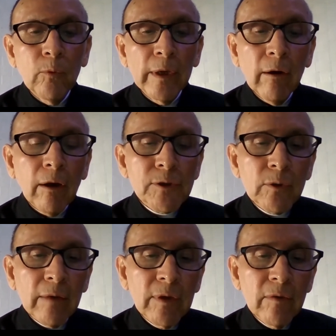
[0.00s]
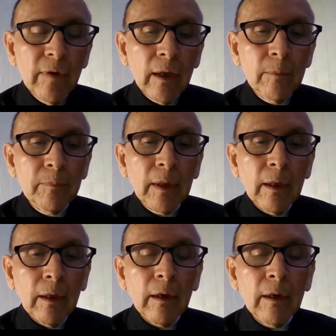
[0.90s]
We also have developed
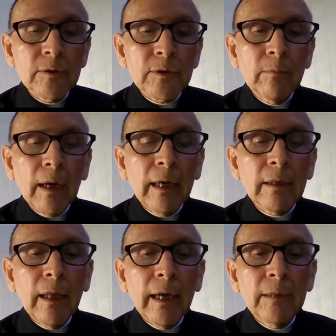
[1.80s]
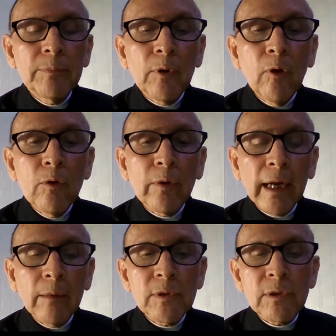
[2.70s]
some online
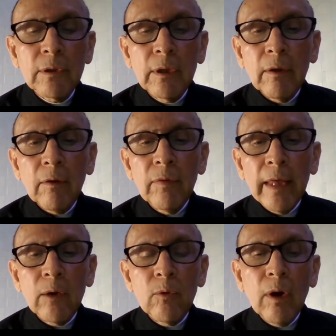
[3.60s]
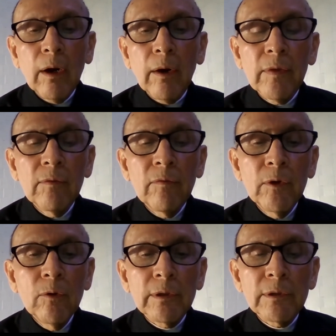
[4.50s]
programs that the
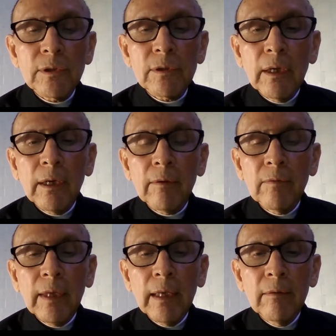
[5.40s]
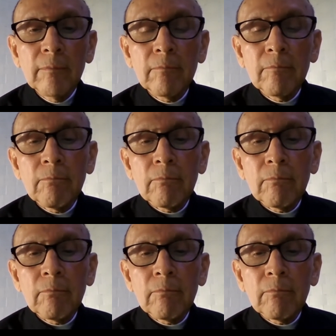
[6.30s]
viewers can